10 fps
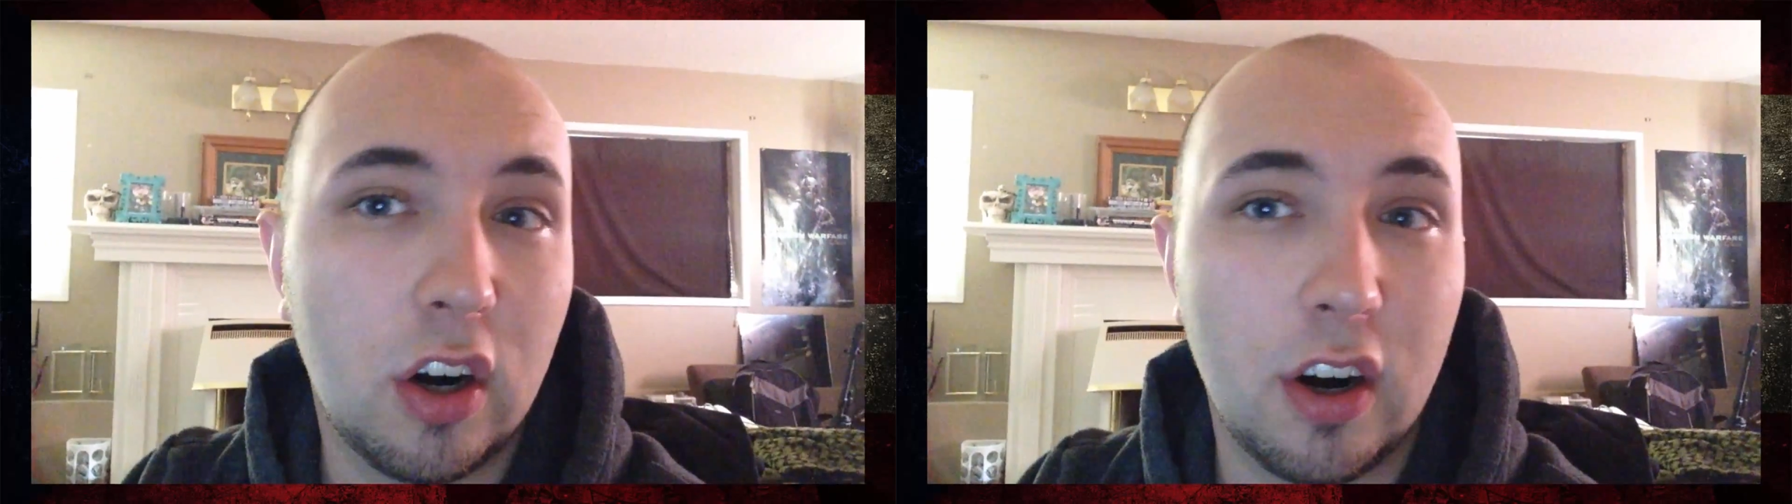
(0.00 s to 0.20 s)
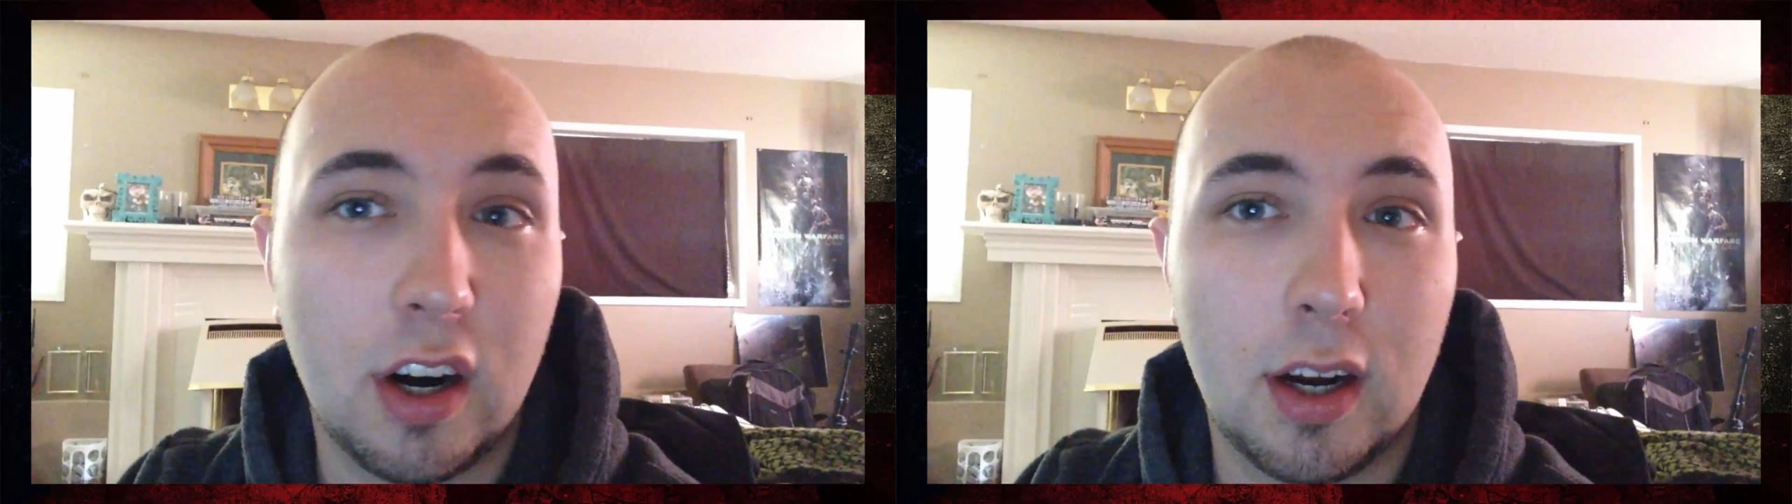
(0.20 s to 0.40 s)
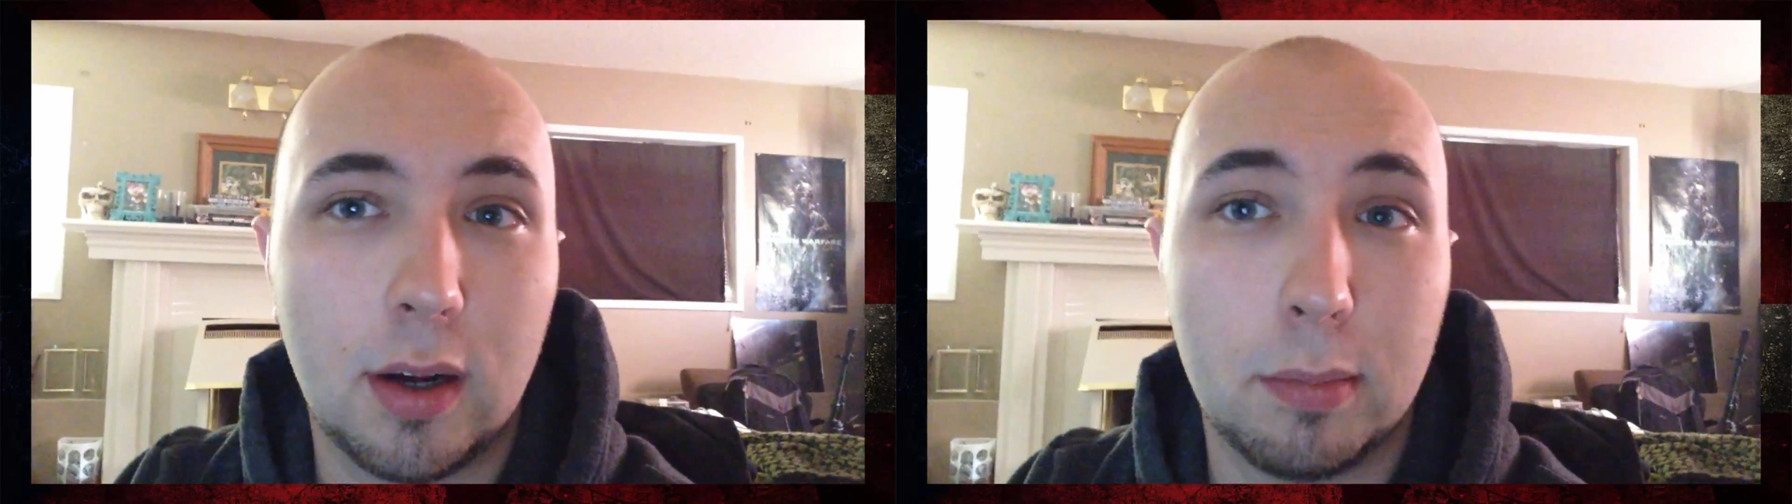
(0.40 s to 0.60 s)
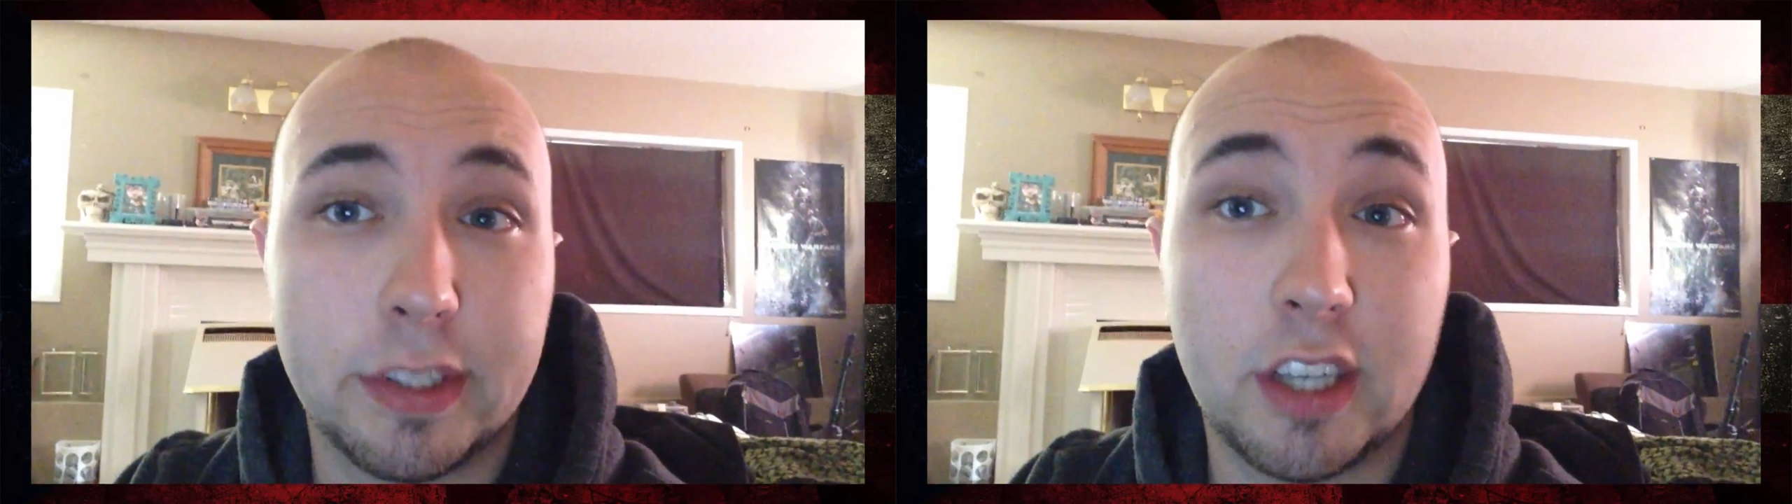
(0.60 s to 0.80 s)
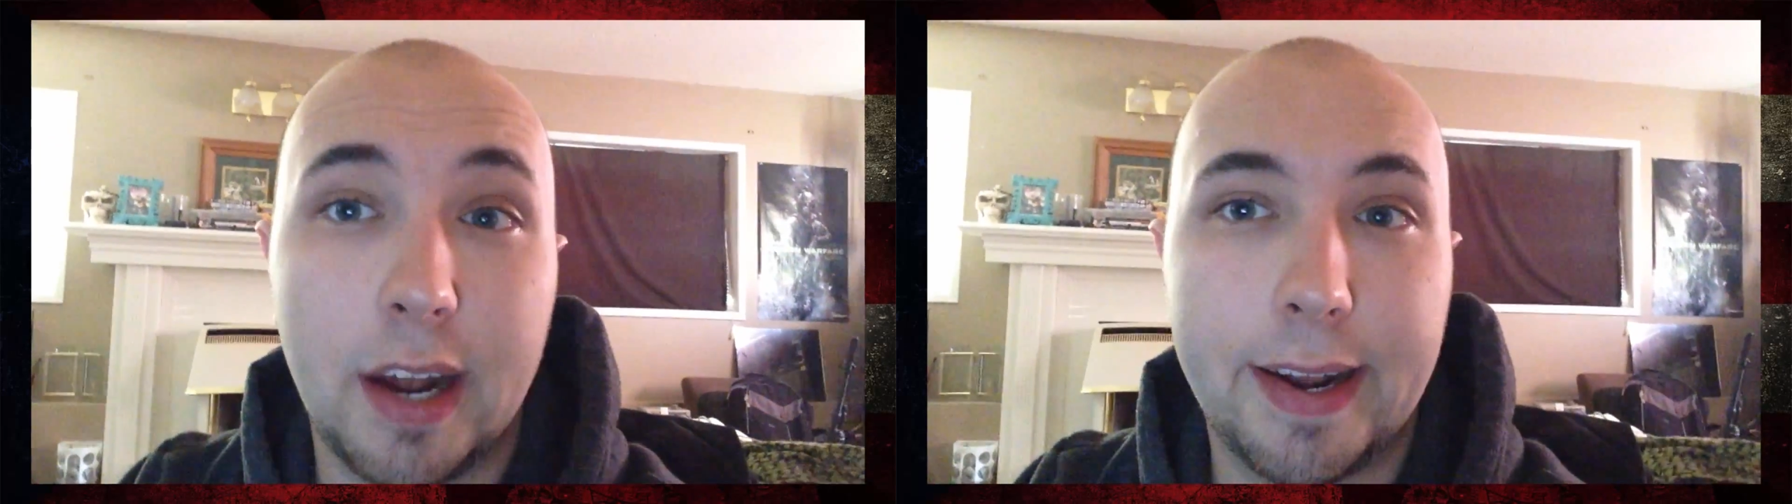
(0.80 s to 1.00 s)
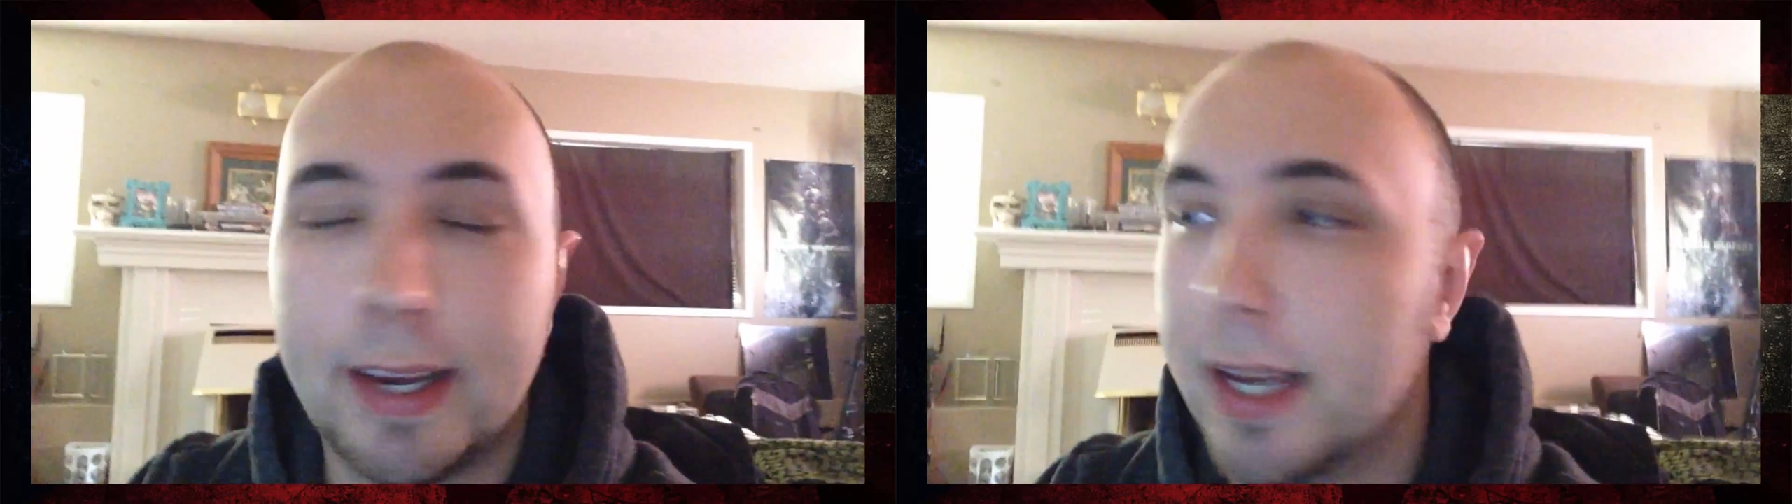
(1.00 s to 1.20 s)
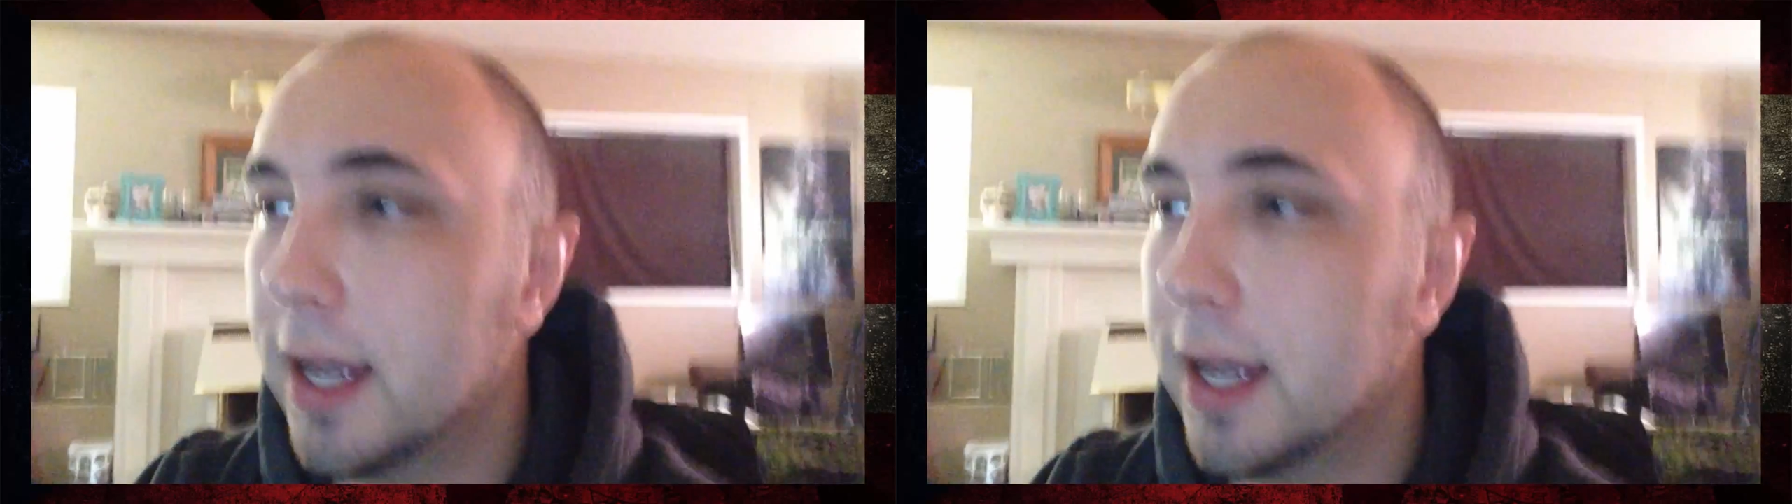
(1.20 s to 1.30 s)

uh, Masada.